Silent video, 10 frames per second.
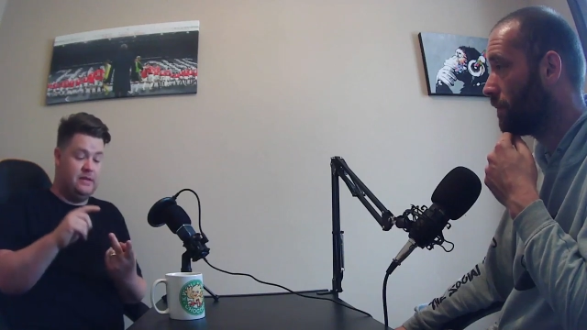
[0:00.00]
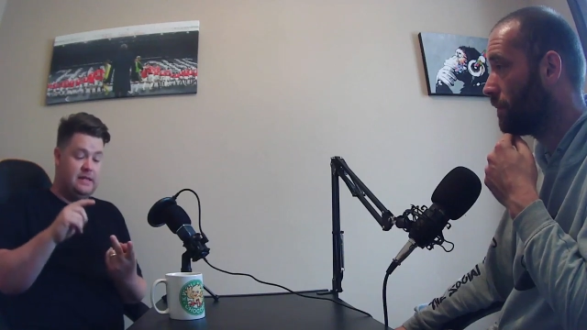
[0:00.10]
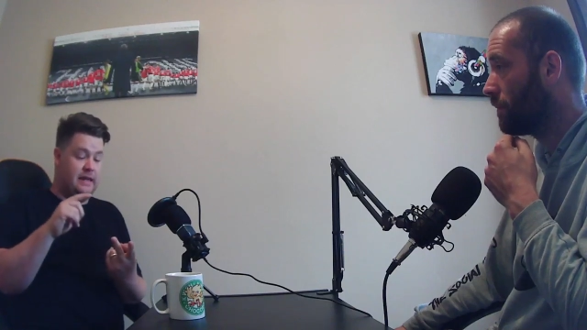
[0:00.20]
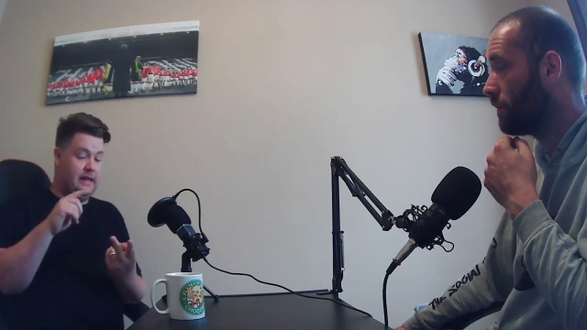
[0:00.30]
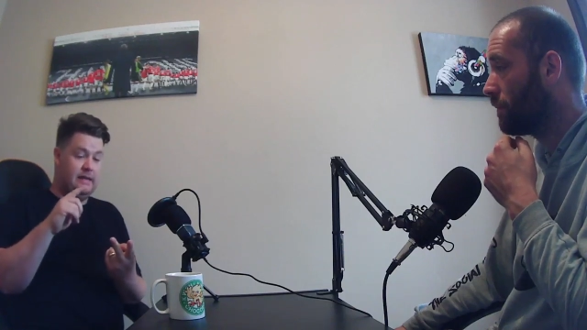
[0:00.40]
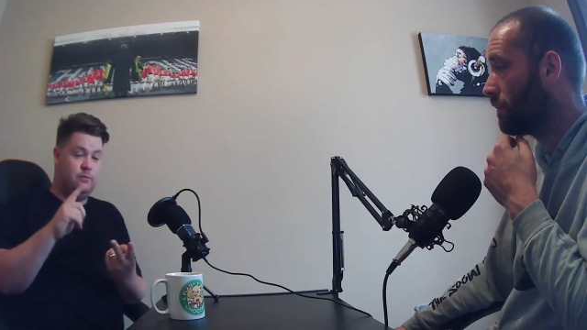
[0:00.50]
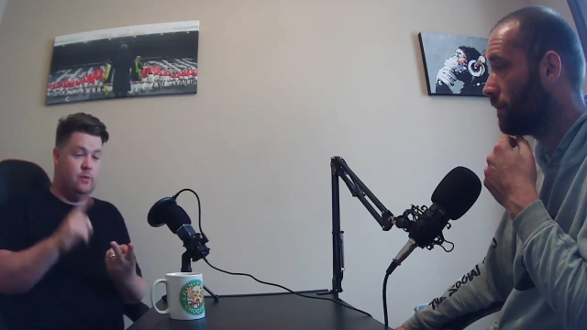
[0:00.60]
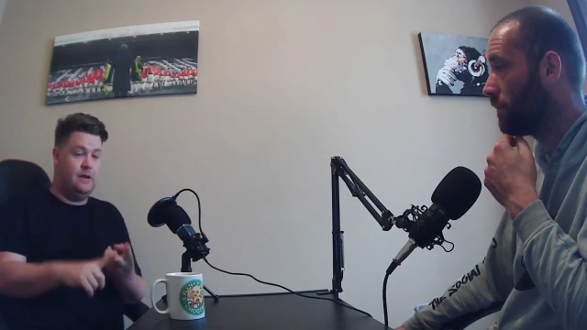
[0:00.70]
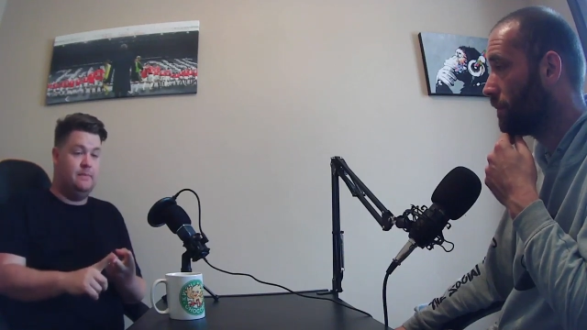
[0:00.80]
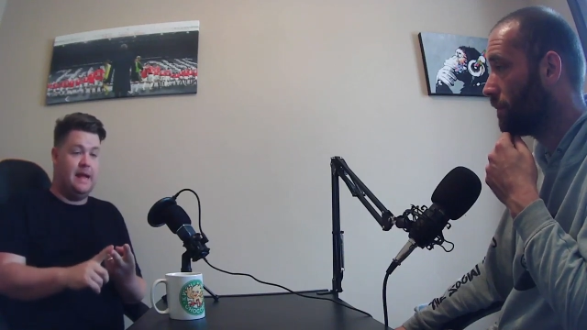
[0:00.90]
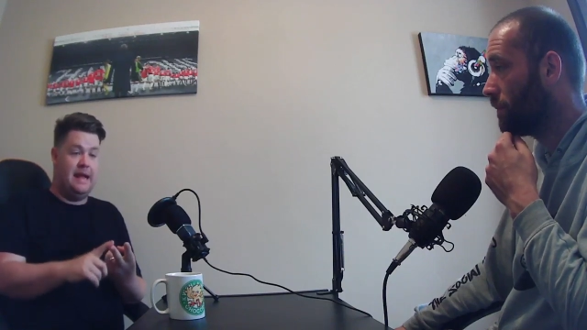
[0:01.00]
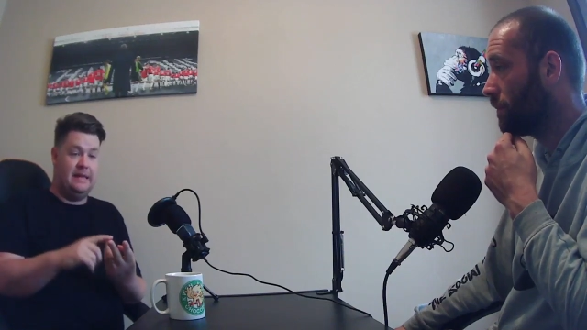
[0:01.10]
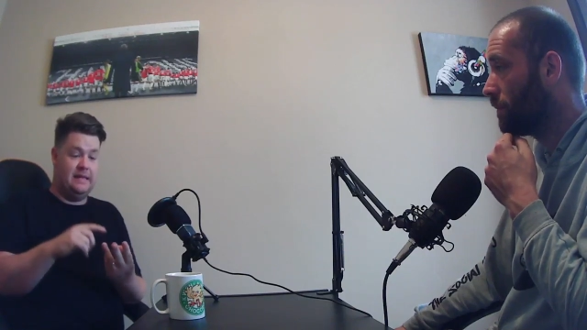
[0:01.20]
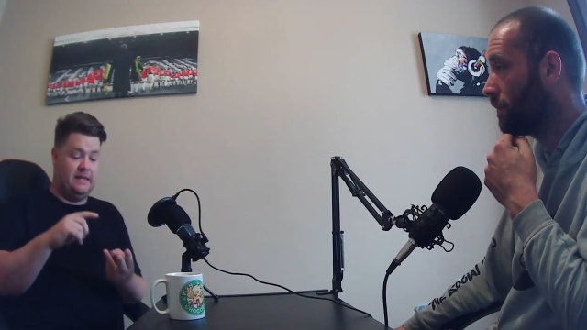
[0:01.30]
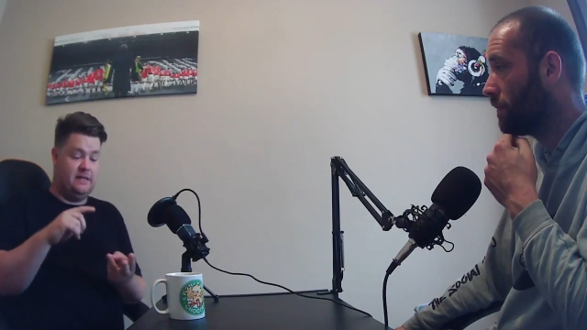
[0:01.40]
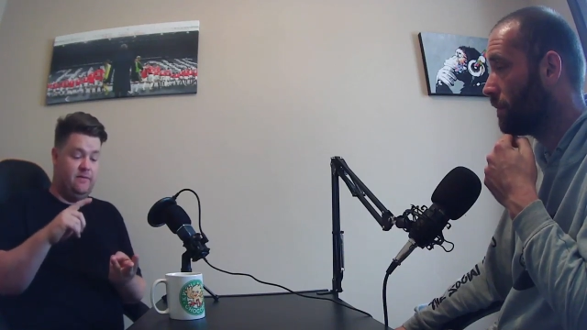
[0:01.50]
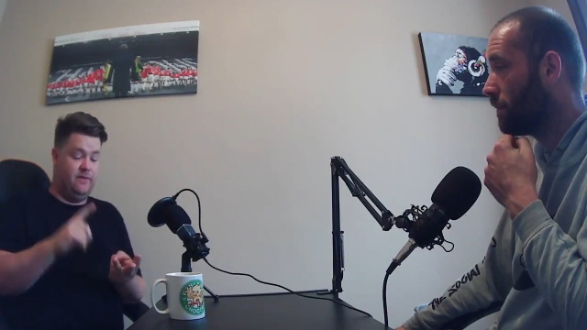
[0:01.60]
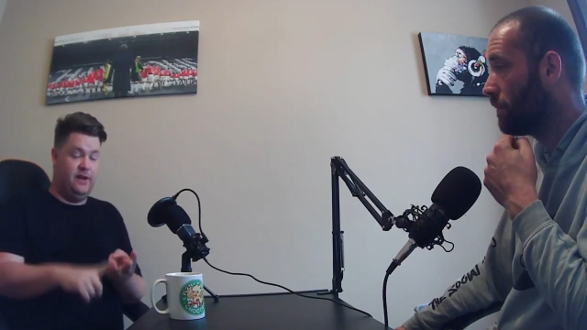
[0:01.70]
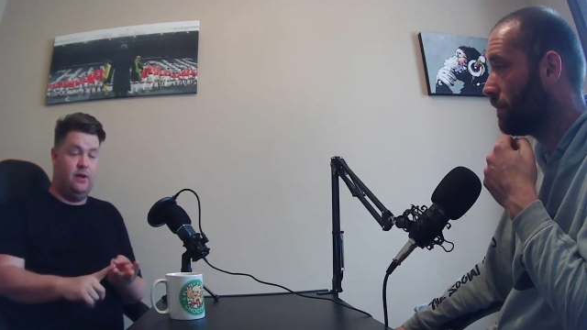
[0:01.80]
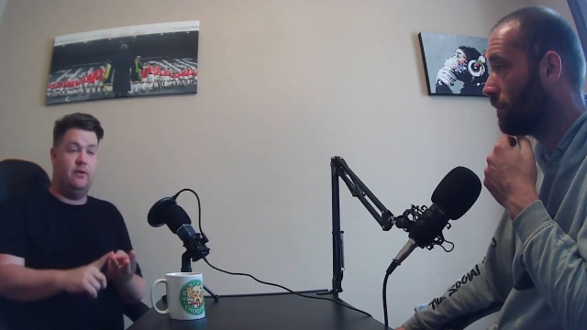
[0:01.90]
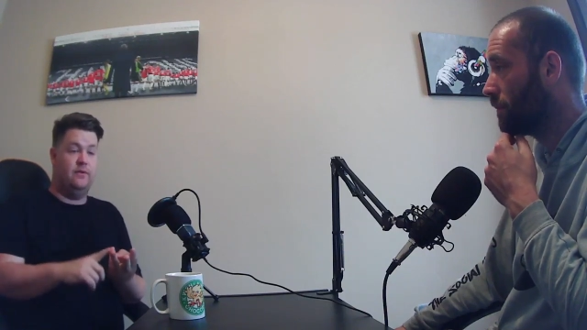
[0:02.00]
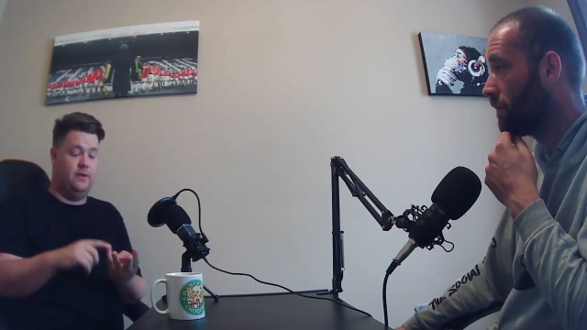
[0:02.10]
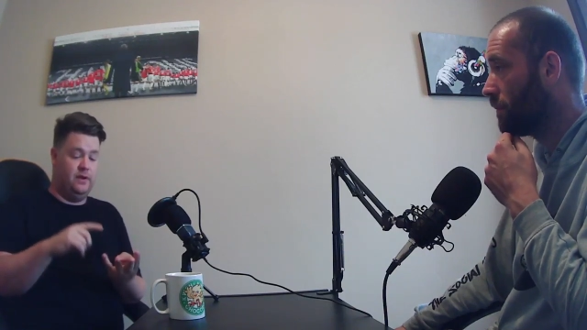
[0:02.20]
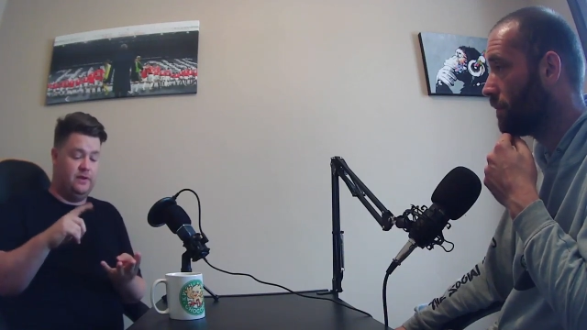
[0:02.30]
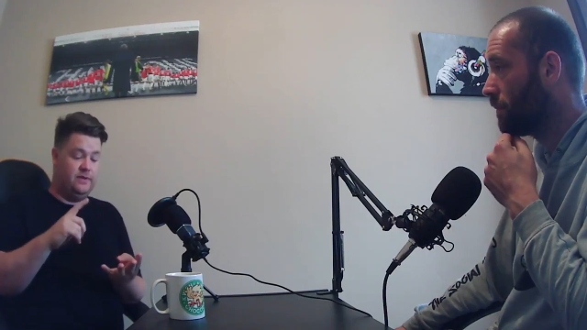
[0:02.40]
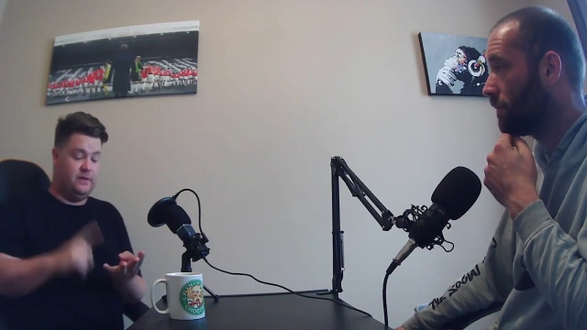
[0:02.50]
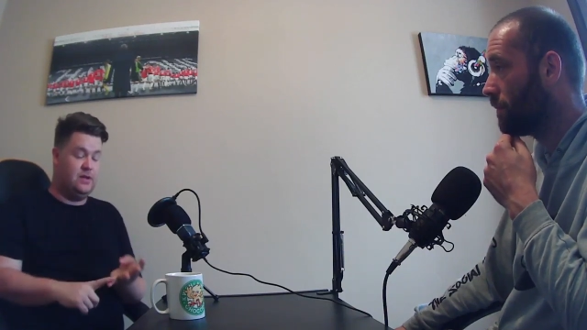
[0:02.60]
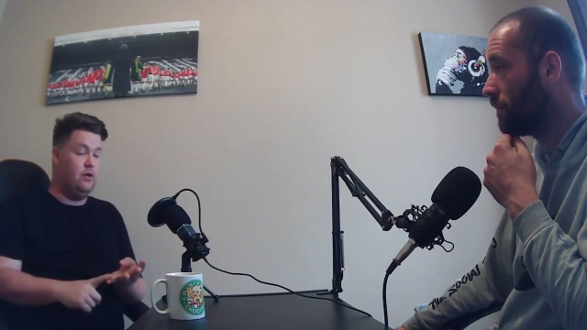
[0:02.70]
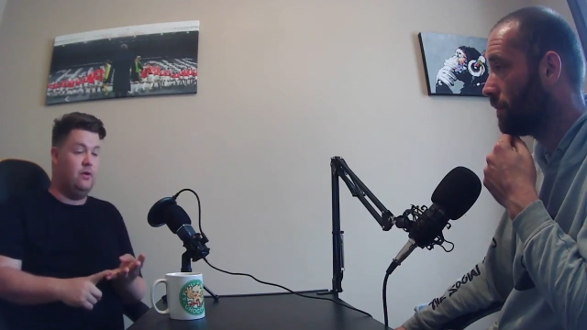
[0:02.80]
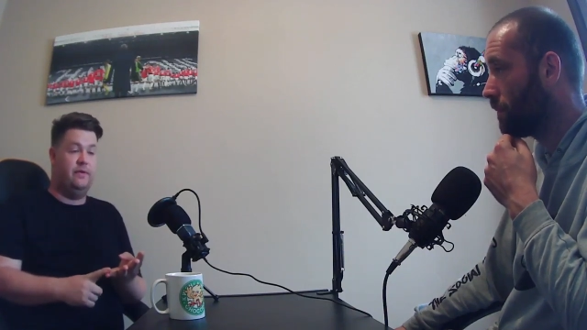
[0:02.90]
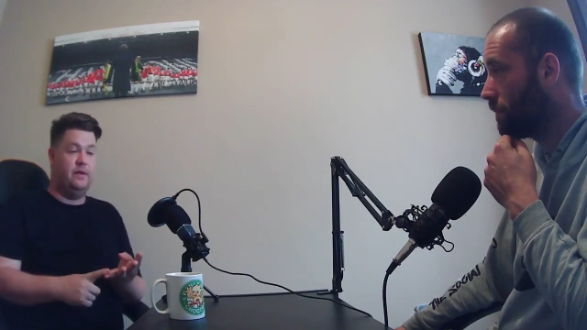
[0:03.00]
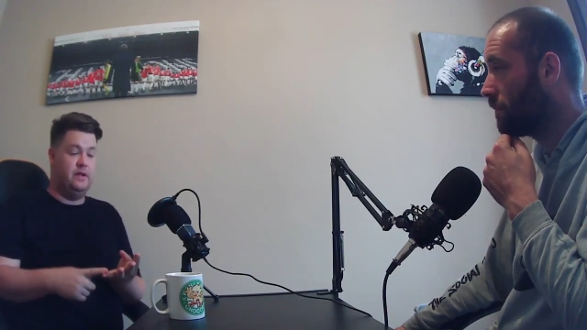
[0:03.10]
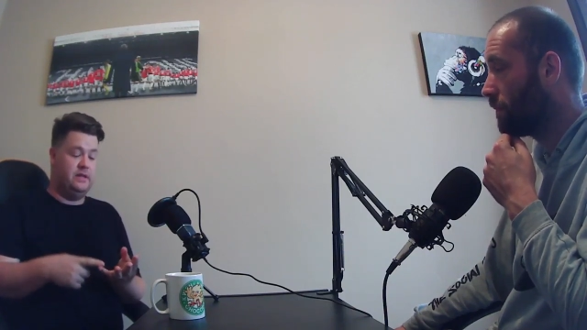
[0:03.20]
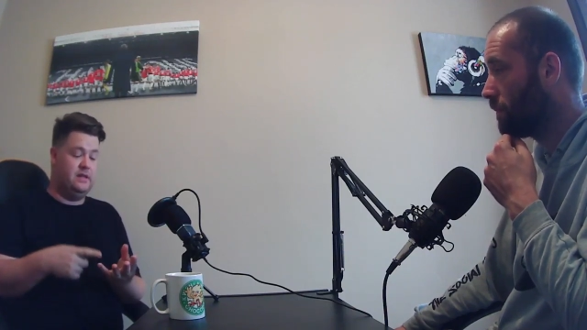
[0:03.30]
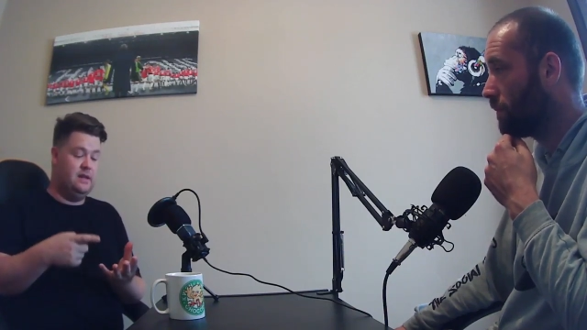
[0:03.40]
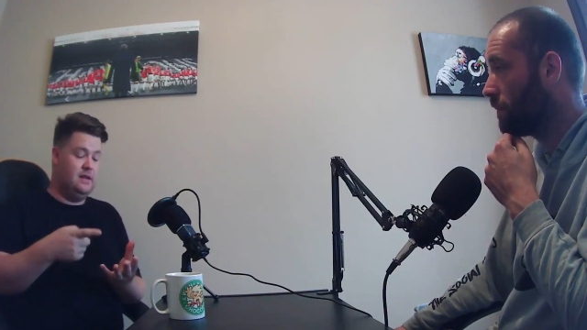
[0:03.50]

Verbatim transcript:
Speaker 1: it's wedding bands, it's videographers, photographers,